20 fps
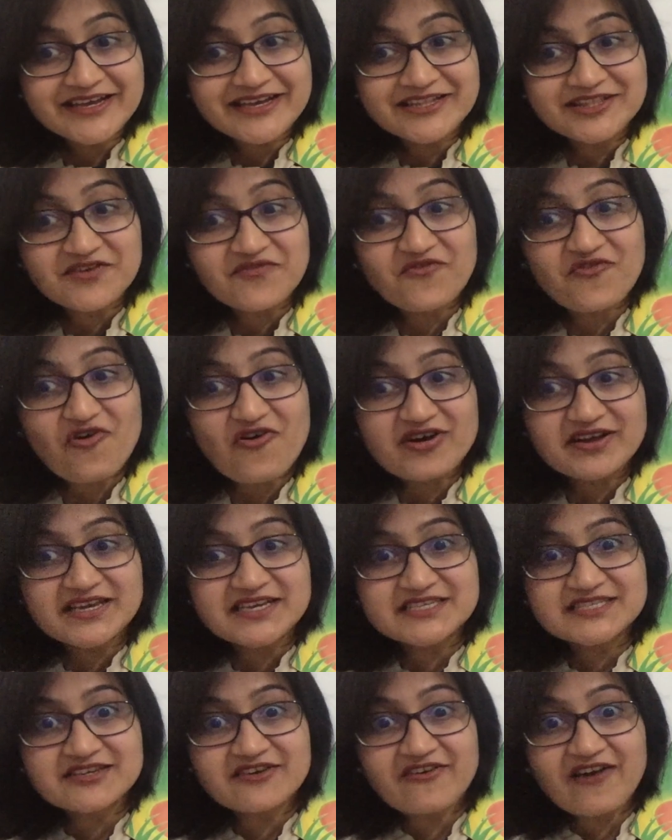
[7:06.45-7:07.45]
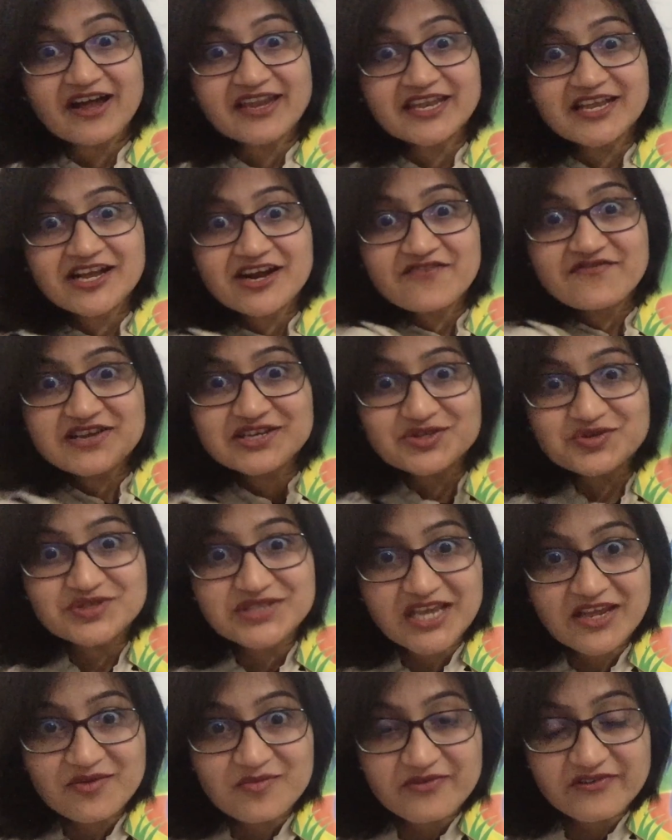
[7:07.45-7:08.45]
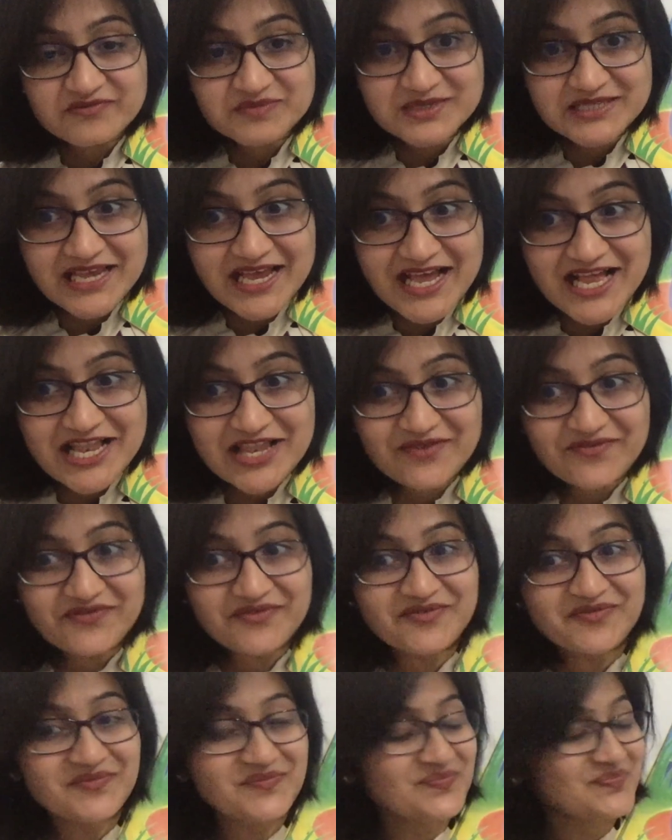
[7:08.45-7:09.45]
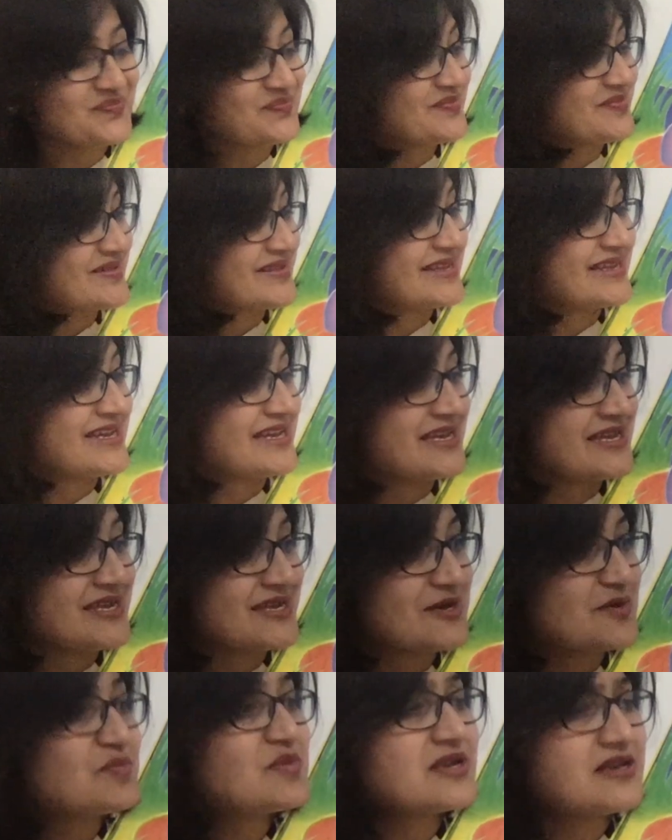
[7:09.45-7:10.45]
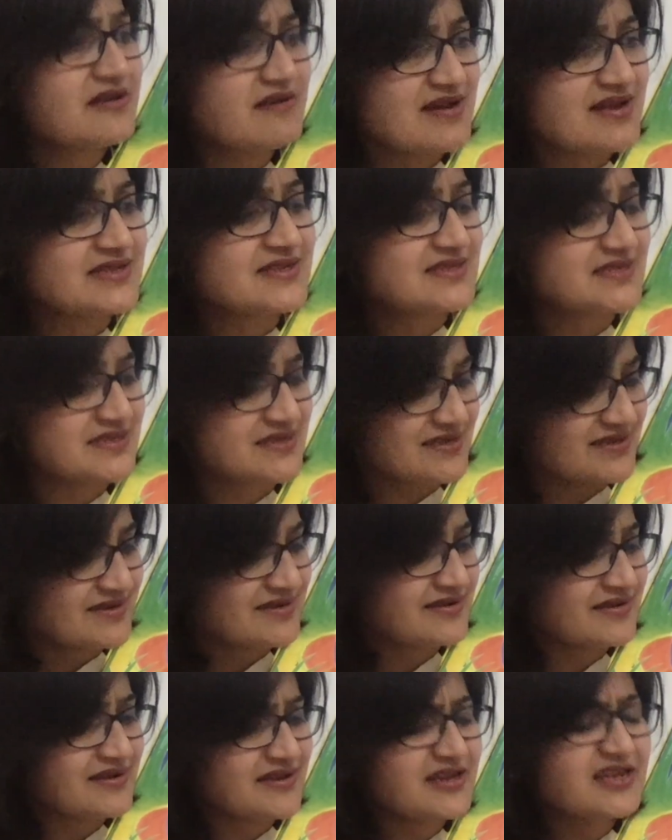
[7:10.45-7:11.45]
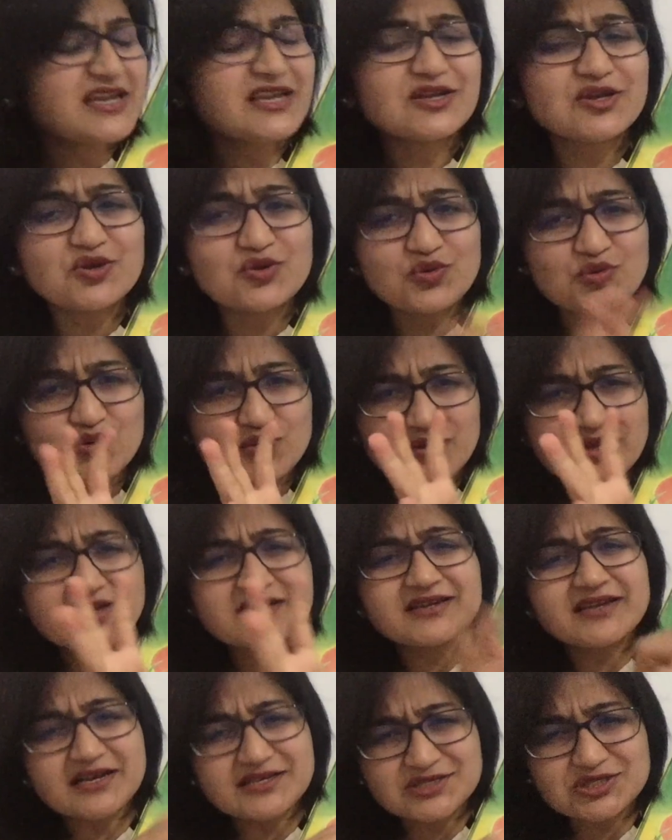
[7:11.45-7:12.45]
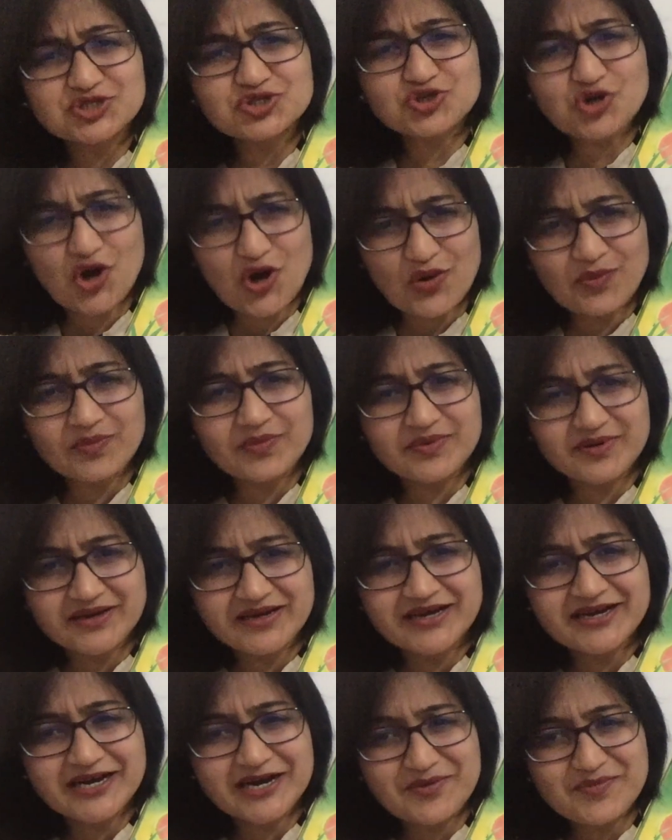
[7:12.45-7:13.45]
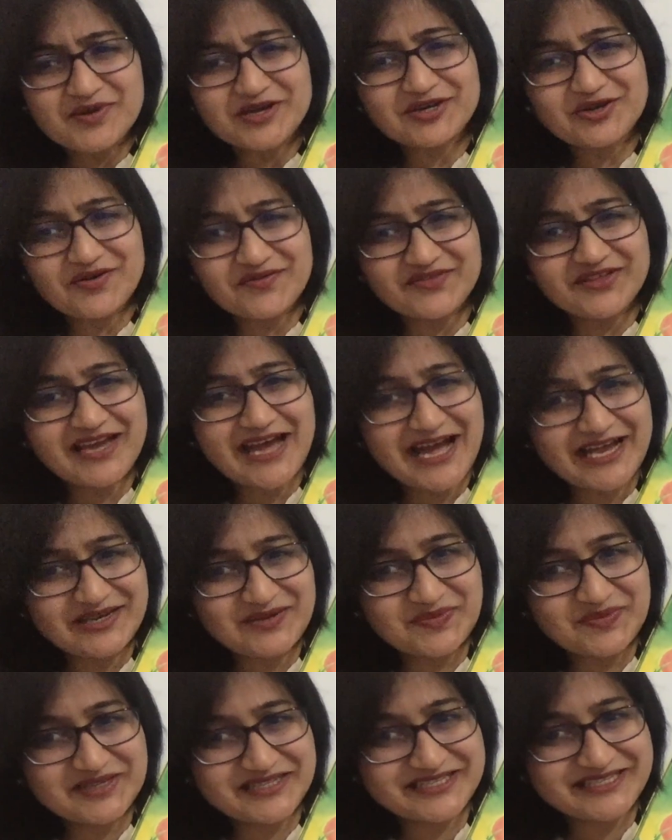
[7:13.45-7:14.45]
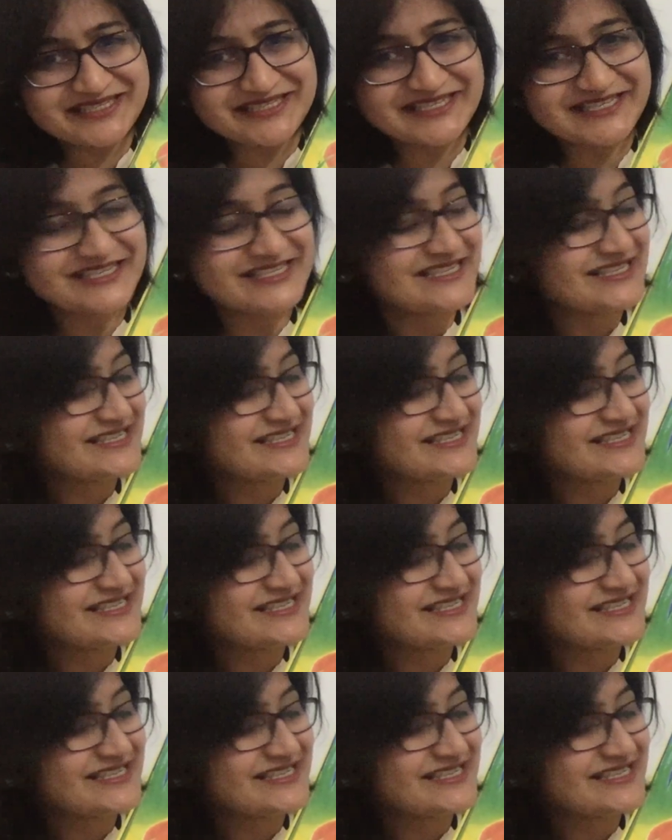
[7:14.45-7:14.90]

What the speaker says: The froggy is running away to save himself. But yes, he does chomp a bit of the animals.